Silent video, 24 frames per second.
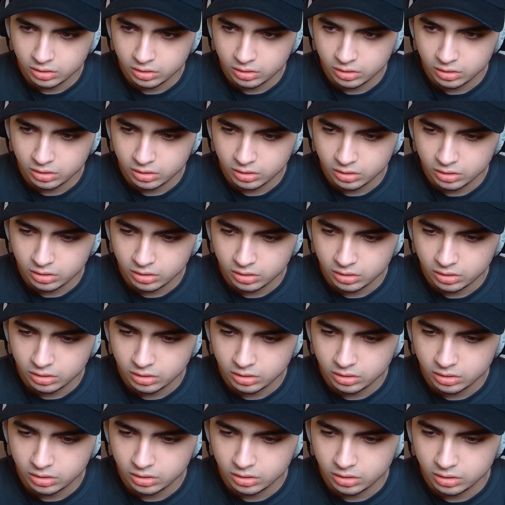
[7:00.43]
Said to contain
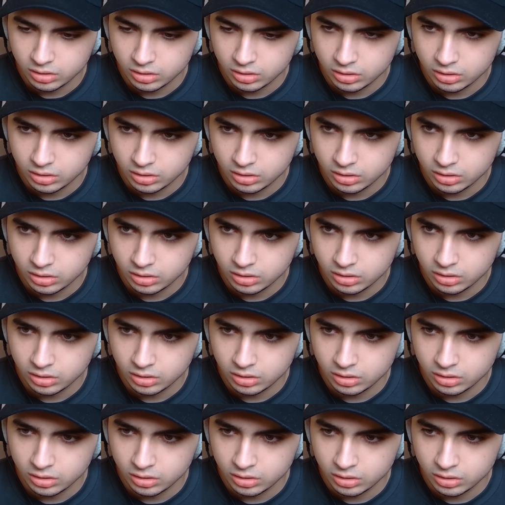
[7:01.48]
the souls of the entire
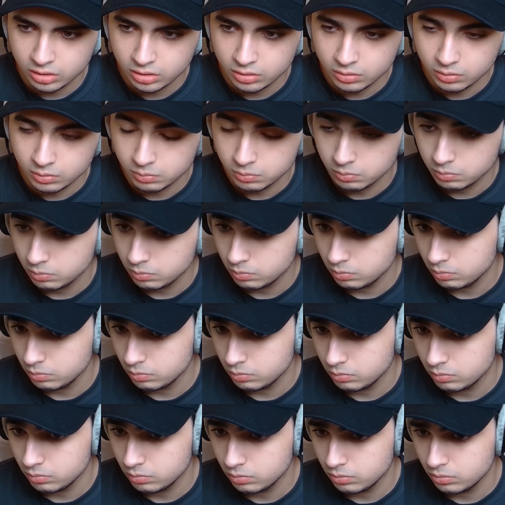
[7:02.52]
Tenshu army.
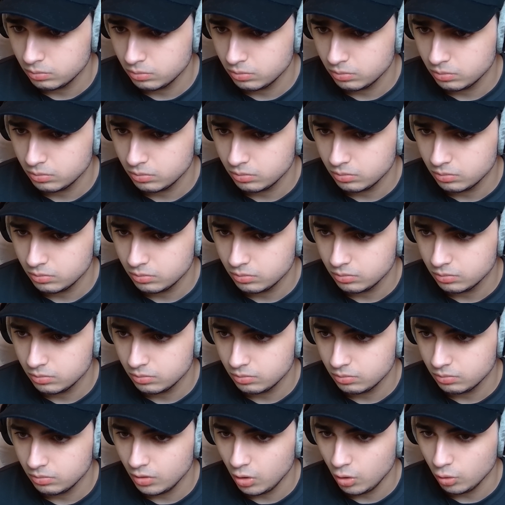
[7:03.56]

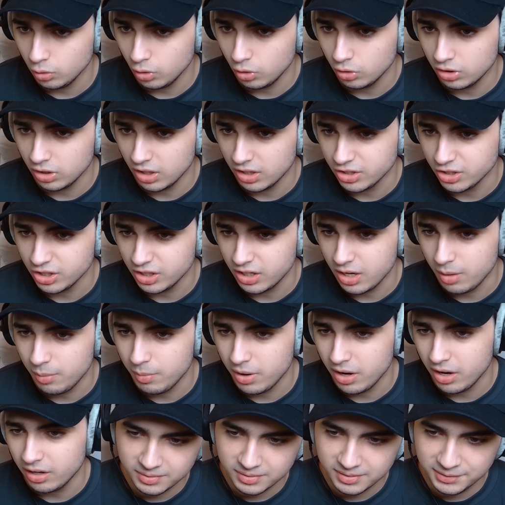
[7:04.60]
No, don't touch it. Come
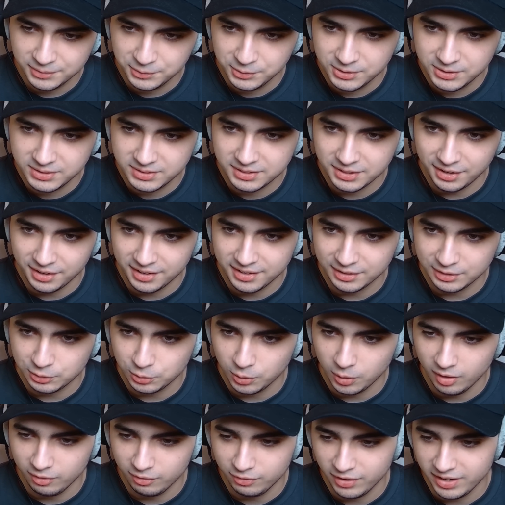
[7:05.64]
on. No, He's talking
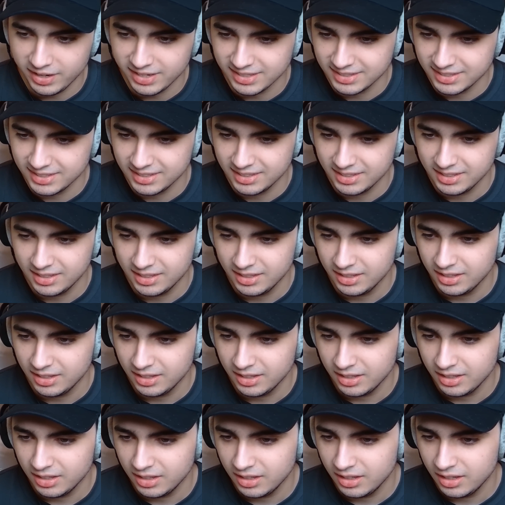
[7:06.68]
to a vase. You turn
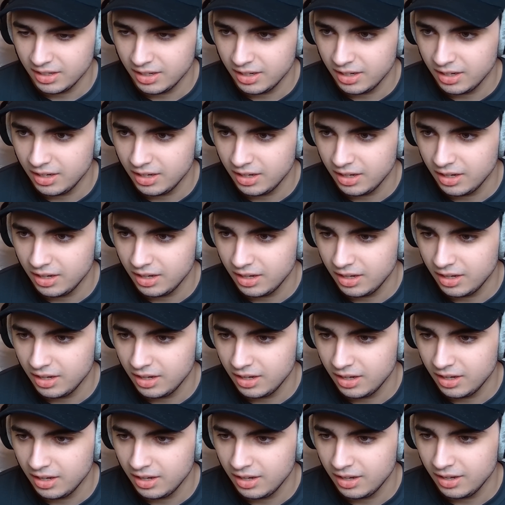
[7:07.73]
around. Sure.
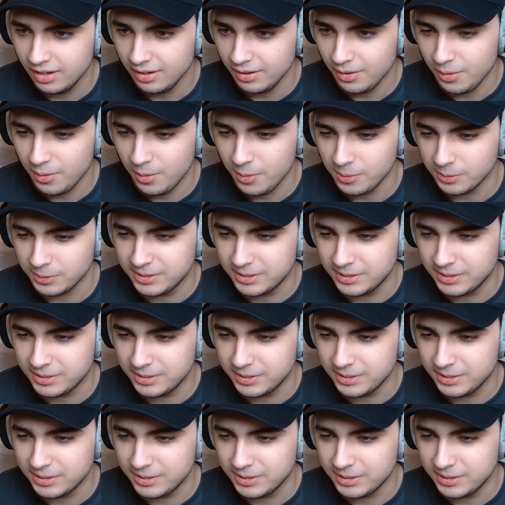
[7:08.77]
Oh.